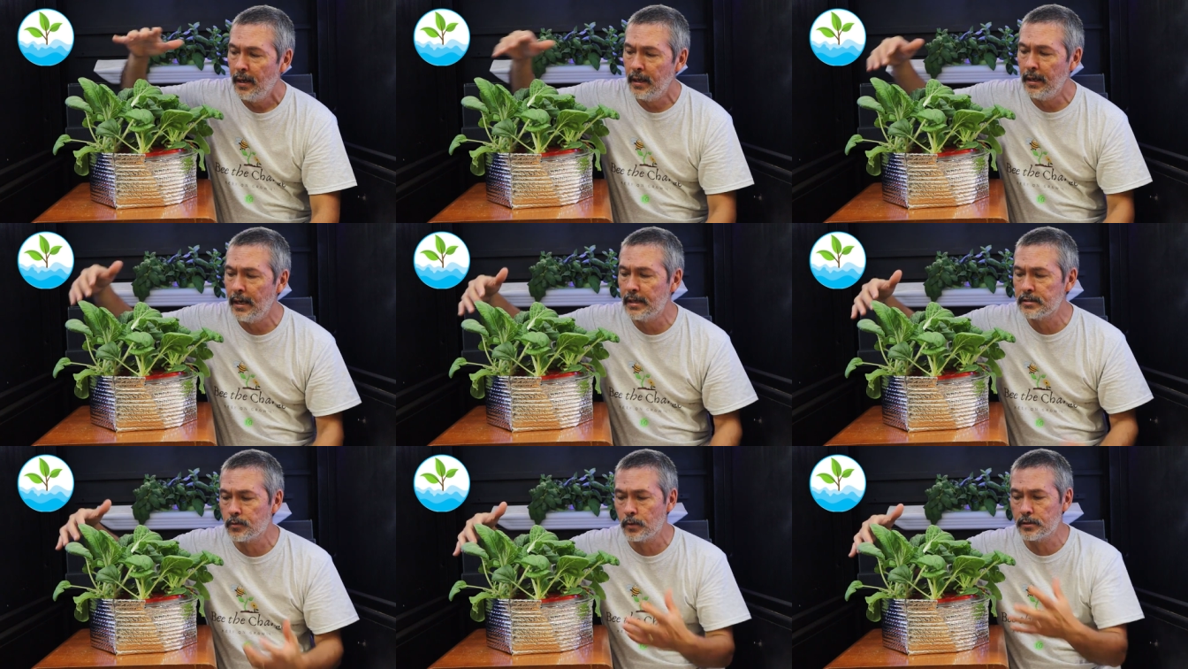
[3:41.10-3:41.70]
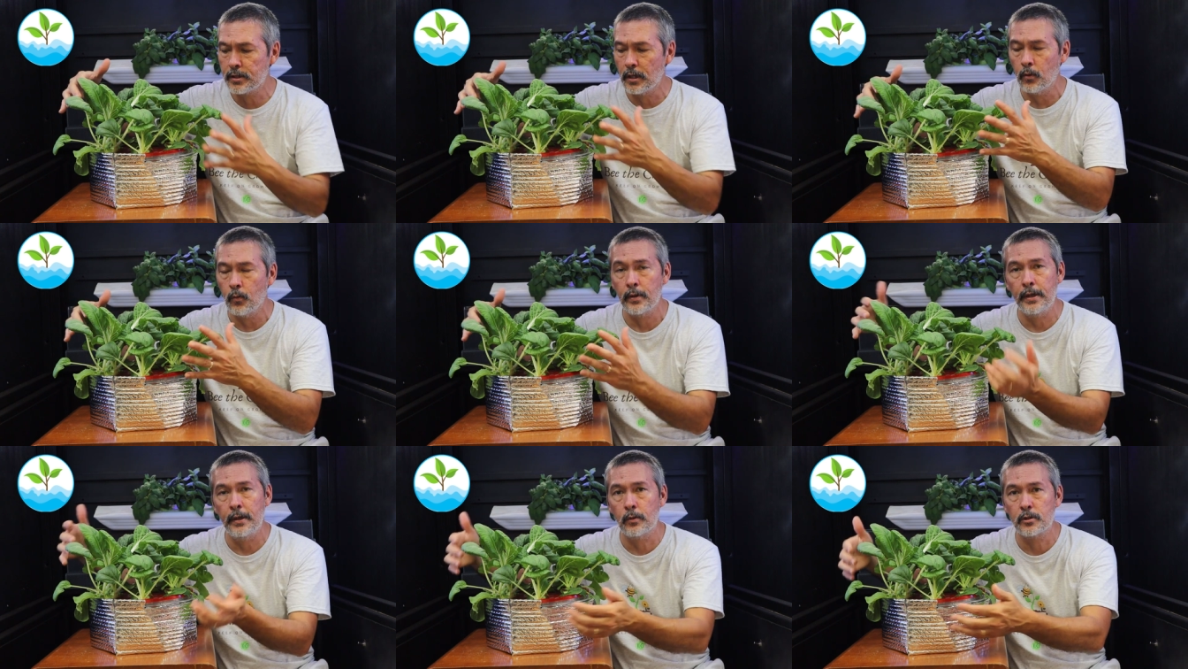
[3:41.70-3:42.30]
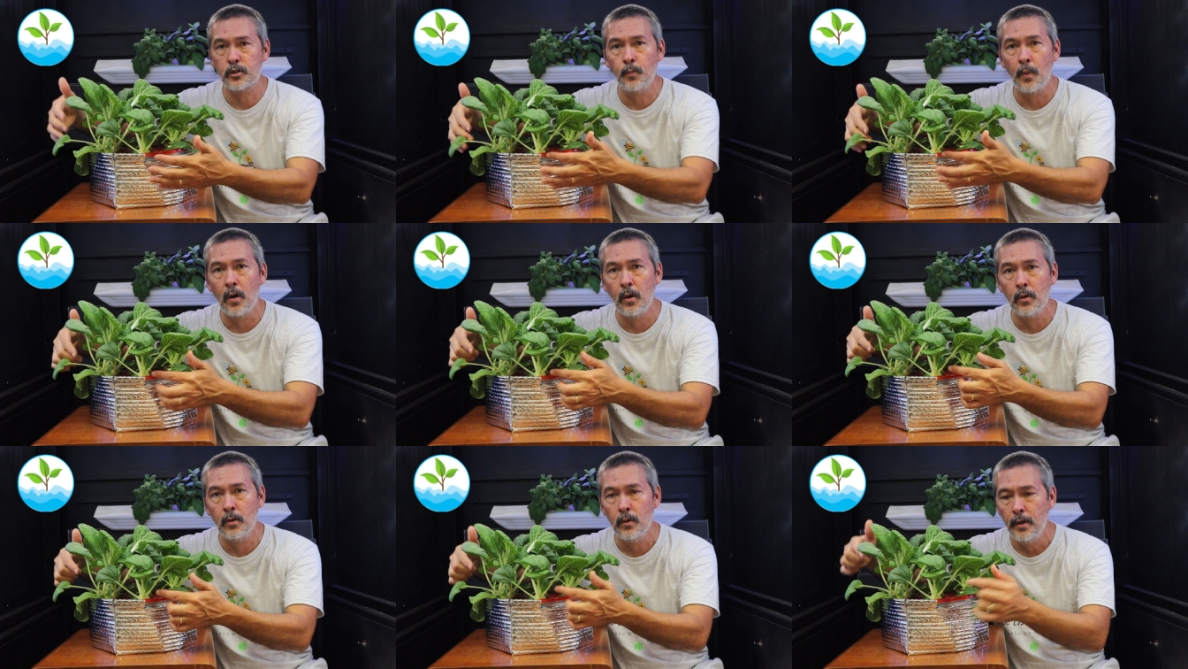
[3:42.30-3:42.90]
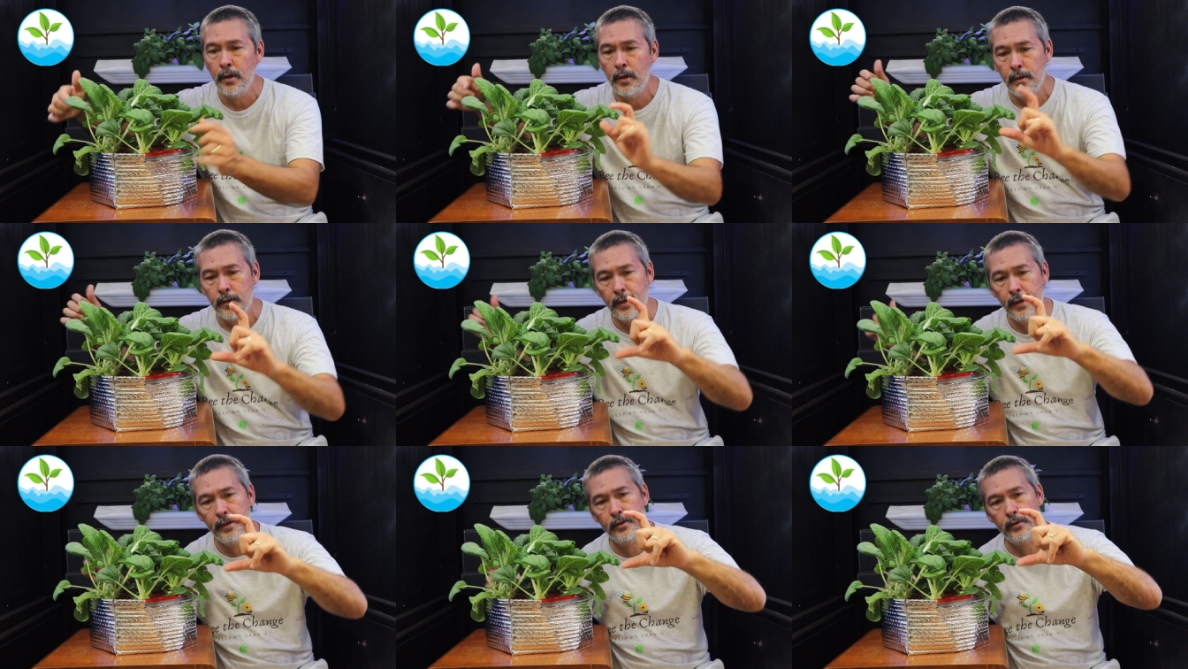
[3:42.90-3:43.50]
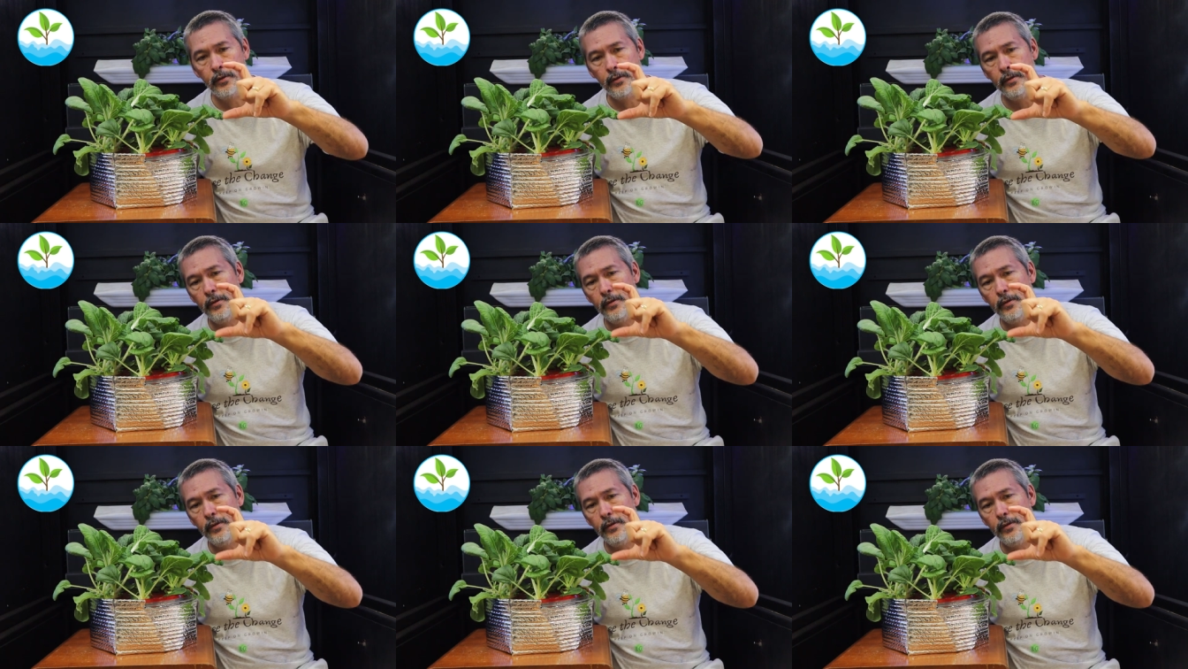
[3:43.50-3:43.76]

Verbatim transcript: and as a result when they were small they